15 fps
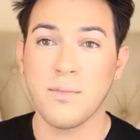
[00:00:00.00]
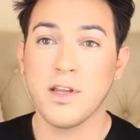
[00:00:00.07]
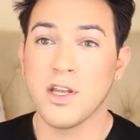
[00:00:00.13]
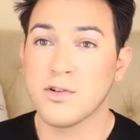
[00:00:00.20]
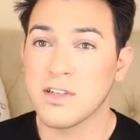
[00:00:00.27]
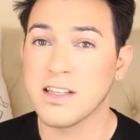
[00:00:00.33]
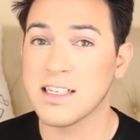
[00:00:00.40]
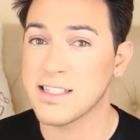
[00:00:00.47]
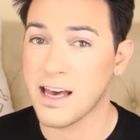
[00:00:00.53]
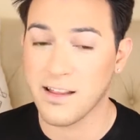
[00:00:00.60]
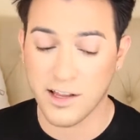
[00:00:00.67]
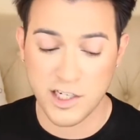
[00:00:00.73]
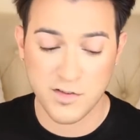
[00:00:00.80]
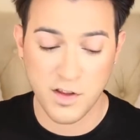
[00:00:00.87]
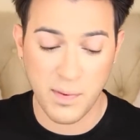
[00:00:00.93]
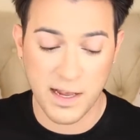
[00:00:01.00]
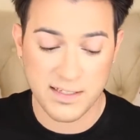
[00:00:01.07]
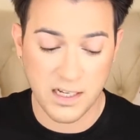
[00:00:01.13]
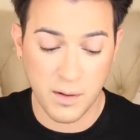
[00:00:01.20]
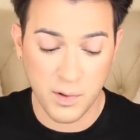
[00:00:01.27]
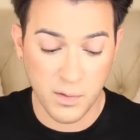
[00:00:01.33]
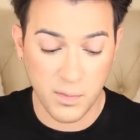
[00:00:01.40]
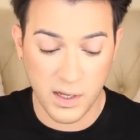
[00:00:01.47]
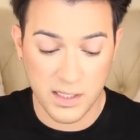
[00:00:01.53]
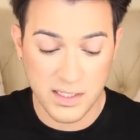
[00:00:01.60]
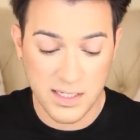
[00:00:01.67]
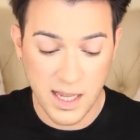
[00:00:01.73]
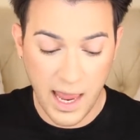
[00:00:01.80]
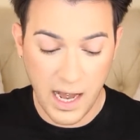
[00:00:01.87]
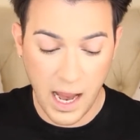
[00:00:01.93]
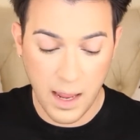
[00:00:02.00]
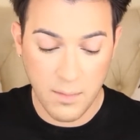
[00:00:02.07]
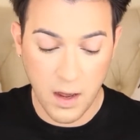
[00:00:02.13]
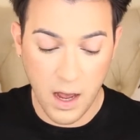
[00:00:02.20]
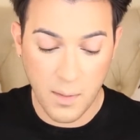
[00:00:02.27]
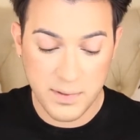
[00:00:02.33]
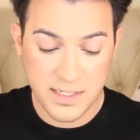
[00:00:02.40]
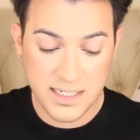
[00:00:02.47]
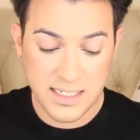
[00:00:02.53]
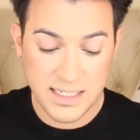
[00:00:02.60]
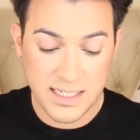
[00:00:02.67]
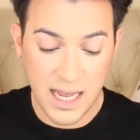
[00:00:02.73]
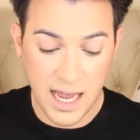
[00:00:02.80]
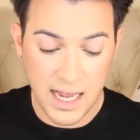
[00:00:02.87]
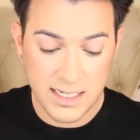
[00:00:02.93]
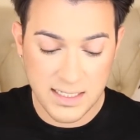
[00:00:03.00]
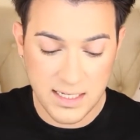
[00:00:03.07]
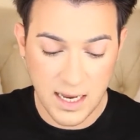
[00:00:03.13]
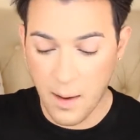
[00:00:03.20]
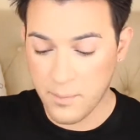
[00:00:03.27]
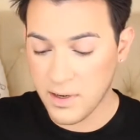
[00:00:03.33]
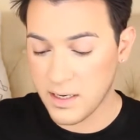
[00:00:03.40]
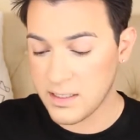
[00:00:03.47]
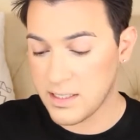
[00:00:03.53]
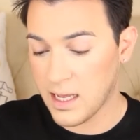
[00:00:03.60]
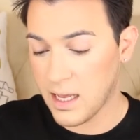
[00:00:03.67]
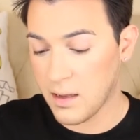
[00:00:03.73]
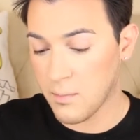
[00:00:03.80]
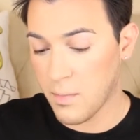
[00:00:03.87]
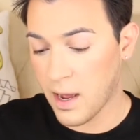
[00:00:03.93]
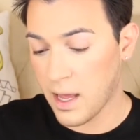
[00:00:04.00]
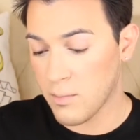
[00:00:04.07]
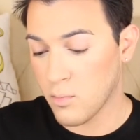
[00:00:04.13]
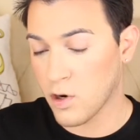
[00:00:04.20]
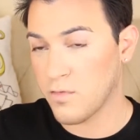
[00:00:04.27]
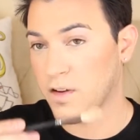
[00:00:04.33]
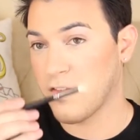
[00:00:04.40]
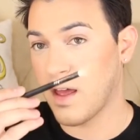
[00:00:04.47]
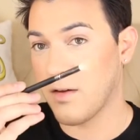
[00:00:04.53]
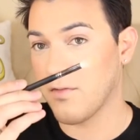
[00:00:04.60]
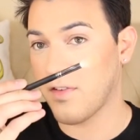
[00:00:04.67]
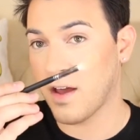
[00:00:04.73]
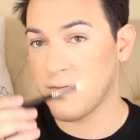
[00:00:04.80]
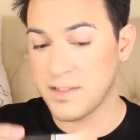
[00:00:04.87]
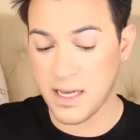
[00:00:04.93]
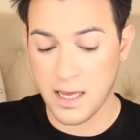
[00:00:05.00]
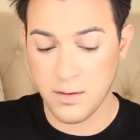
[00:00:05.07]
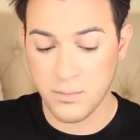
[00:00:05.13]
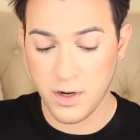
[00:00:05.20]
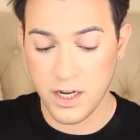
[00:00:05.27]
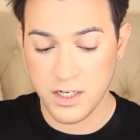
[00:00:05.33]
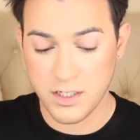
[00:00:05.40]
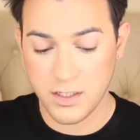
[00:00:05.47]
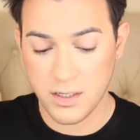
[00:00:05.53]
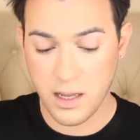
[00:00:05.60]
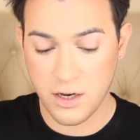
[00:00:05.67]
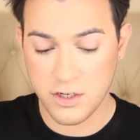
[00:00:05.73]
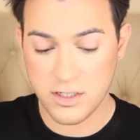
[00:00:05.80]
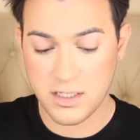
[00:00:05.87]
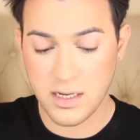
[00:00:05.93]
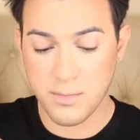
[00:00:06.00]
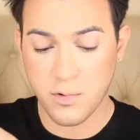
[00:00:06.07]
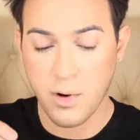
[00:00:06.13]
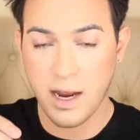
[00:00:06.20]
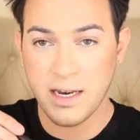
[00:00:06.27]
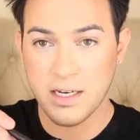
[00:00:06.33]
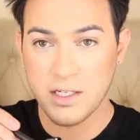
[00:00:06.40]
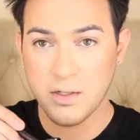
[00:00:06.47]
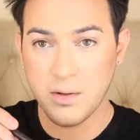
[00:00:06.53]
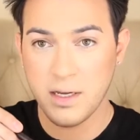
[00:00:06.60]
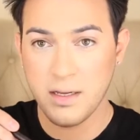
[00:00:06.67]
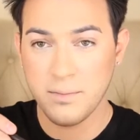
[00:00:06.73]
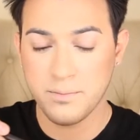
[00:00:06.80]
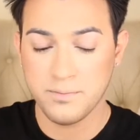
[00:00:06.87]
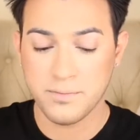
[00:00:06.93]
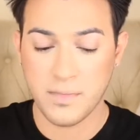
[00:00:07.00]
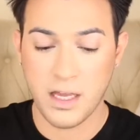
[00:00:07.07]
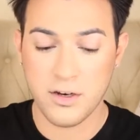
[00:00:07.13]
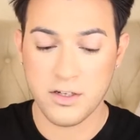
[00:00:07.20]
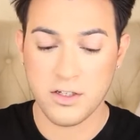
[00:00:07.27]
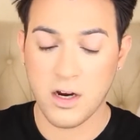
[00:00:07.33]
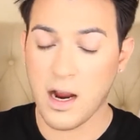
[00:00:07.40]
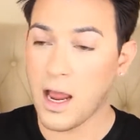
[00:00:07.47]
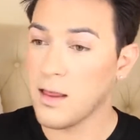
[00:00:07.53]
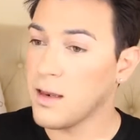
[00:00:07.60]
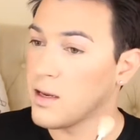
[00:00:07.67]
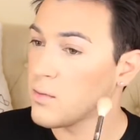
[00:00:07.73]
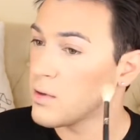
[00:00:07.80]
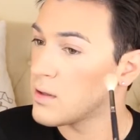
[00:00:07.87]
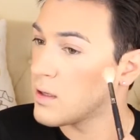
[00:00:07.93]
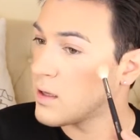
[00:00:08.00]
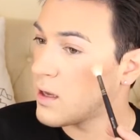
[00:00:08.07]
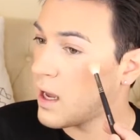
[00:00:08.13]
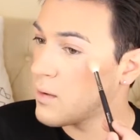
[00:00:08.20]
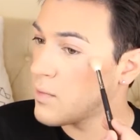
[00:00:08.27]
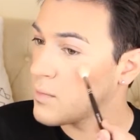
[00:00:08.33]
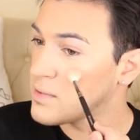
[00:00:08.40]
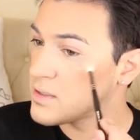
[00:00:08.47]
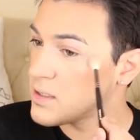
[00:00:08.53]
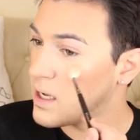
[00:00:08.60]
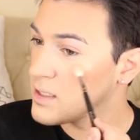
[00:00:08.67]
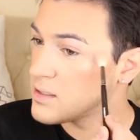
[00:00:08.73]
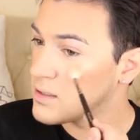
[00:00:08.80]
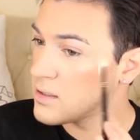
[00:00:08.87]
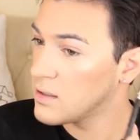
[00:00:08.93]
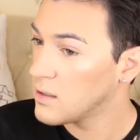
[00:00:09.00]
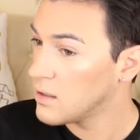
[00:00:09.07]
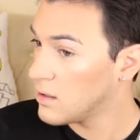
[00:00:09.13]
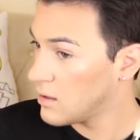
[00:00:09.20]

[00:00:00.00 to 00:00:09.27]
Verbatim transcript: I've been using these highlighters for the past couple months and I am obsessed. I'm gonna take my Morphe M510 brush and just dip right into it and just start highlighting with it. I'm obsessed.